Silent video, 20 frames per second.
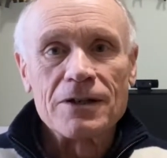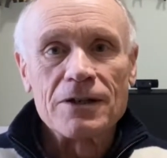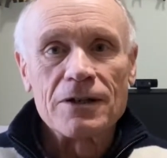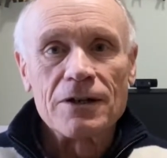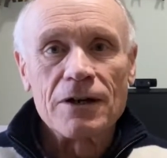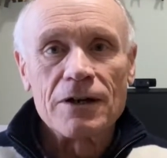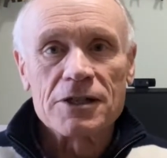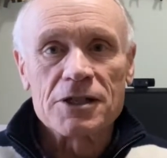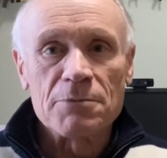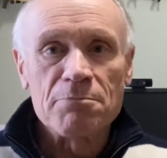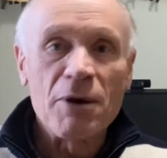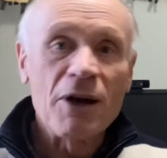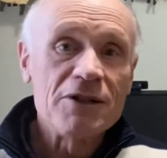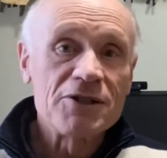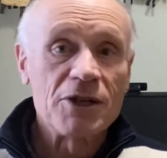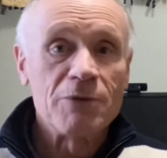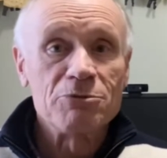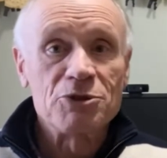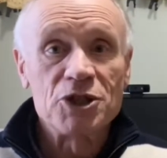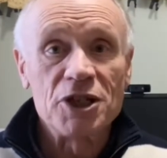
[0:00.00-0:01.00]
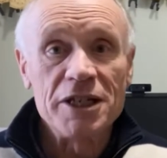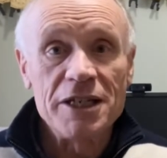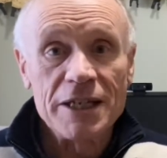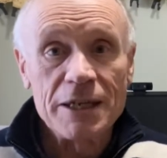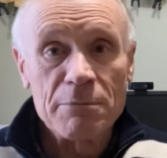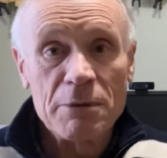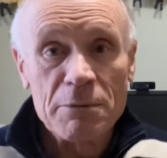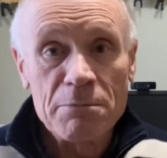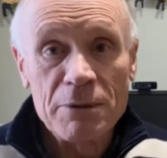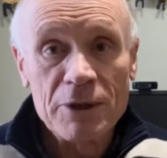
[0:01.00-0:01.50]
I suppose I'm cheating a
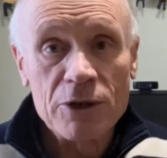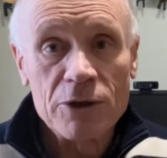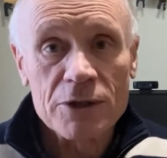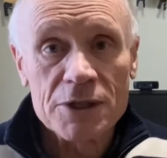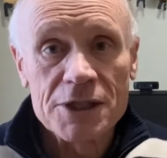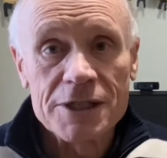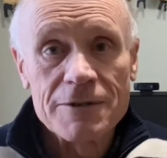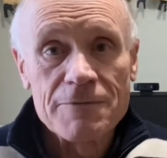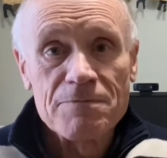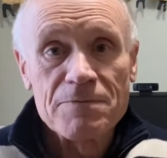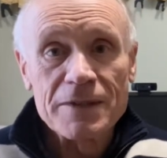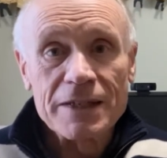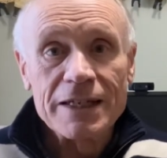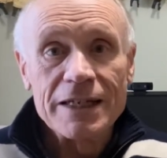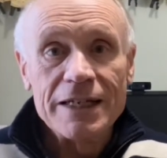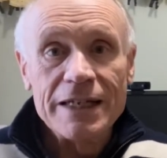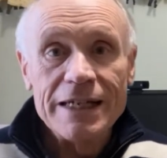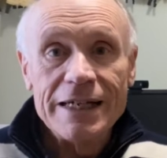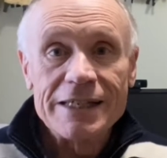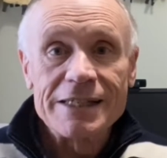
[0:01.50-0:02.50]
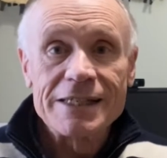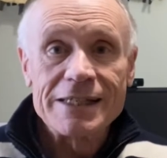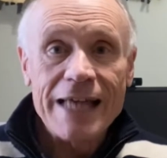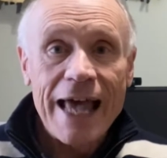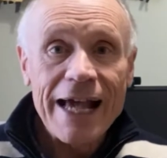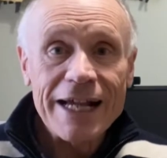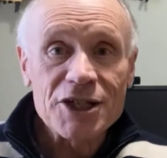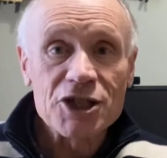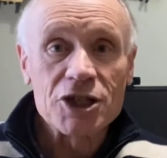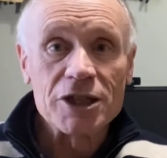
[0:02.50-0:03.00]
bit because it's
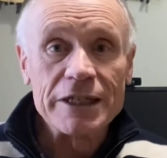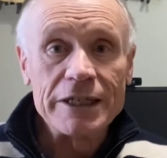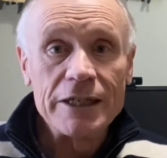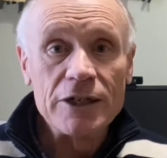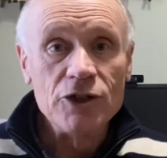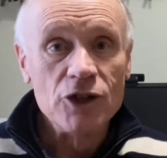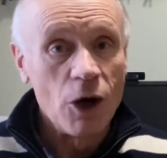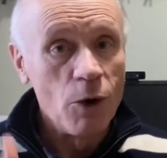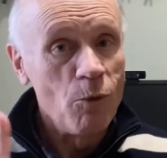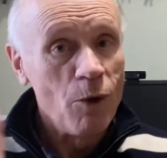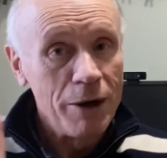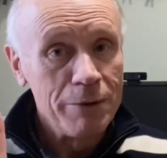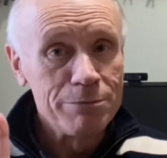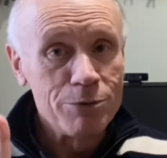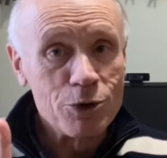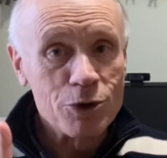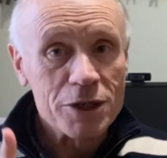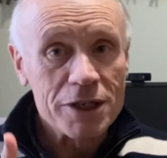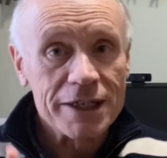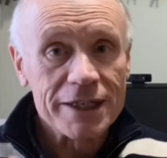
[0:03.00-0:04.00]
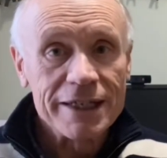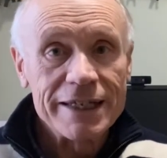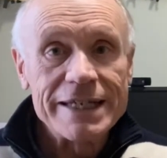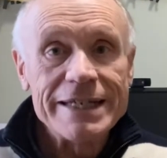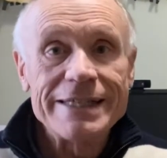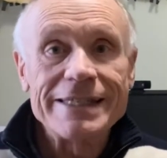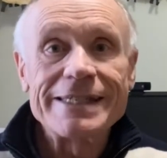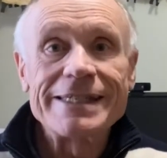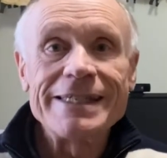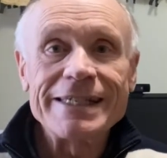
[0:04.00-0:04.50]
actually not one book.
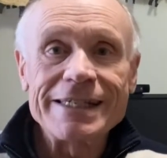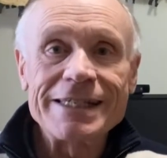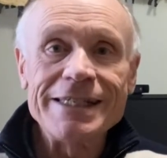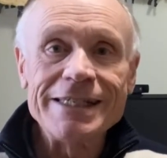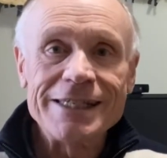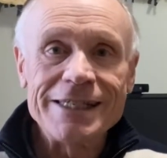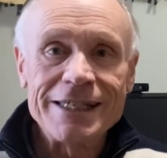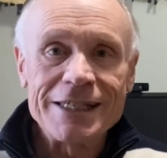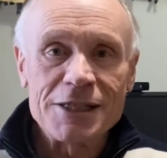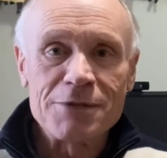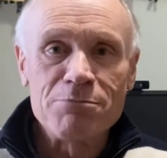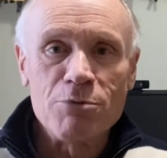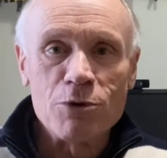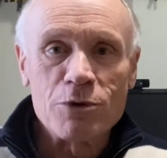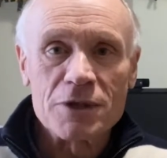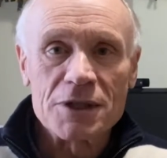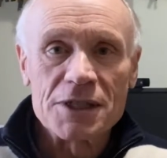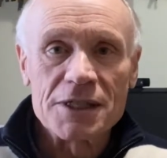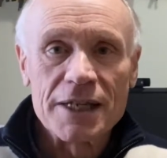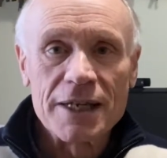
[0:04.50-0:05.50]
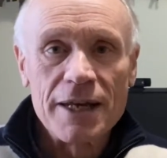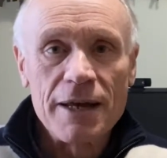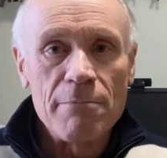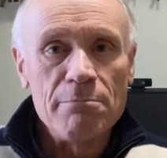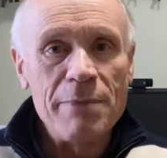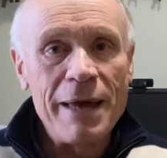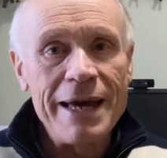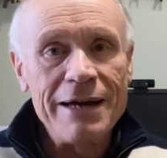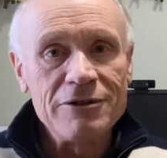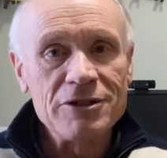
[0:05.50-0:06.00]
It's 66 books
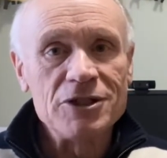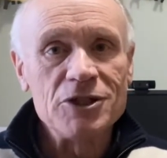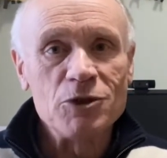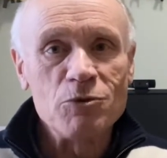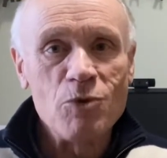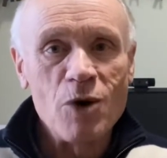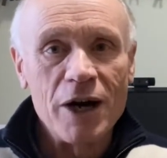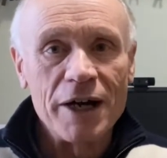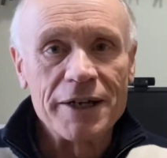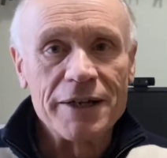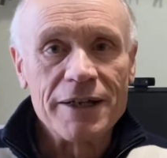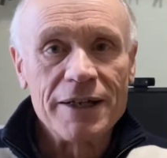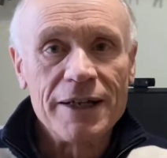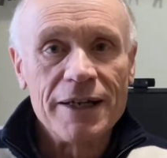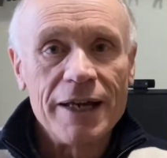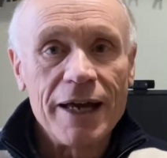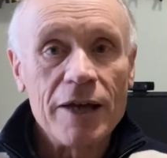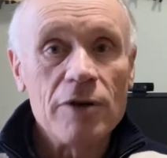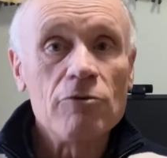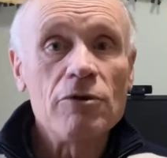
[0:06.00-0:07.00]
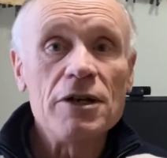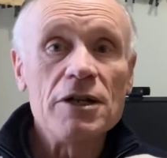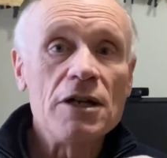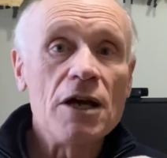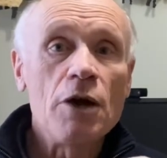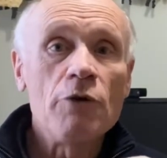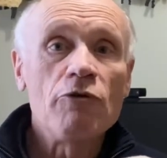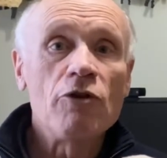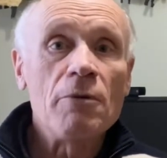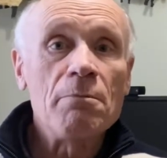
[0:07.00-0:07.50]
bound into one and written
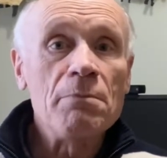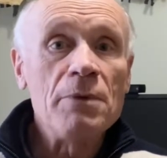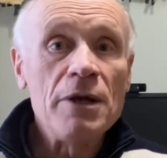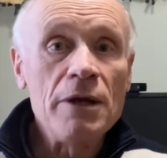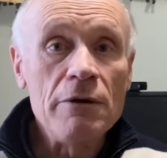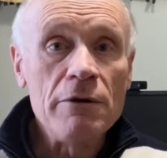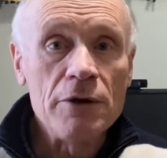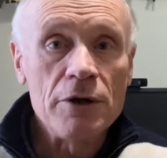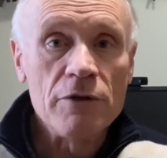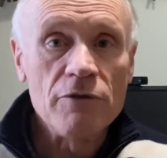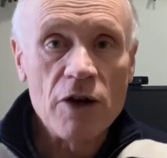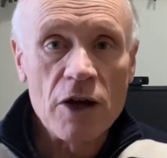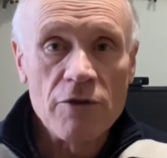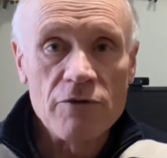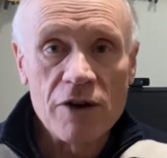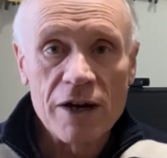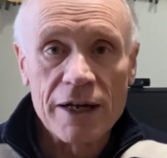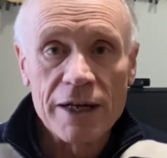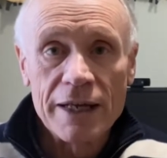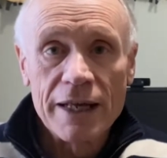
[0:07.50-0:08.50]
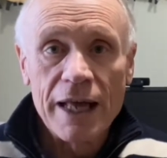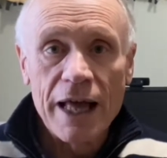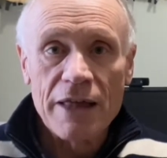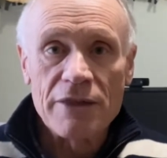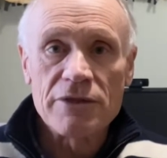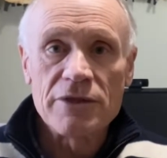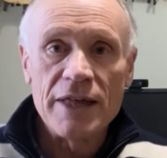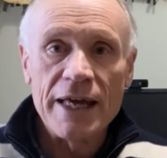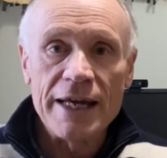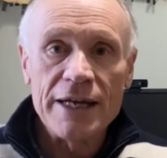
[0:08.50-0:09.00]
over a period of over a
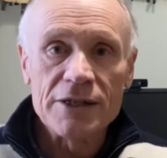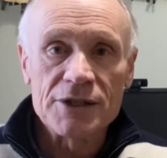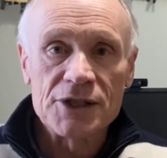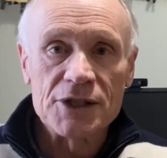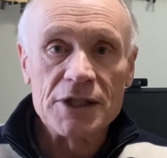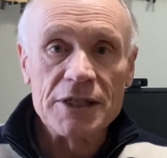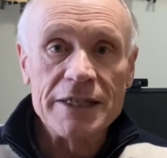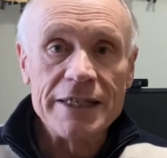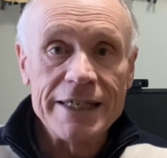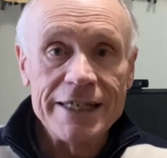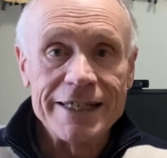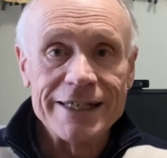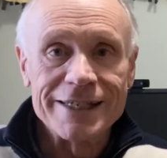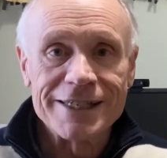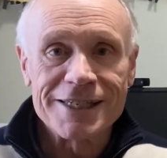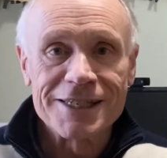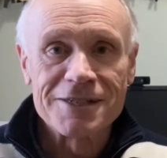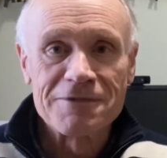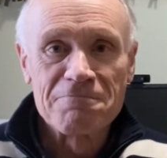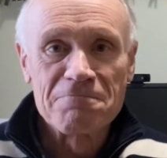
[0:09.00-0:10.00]
thousand years.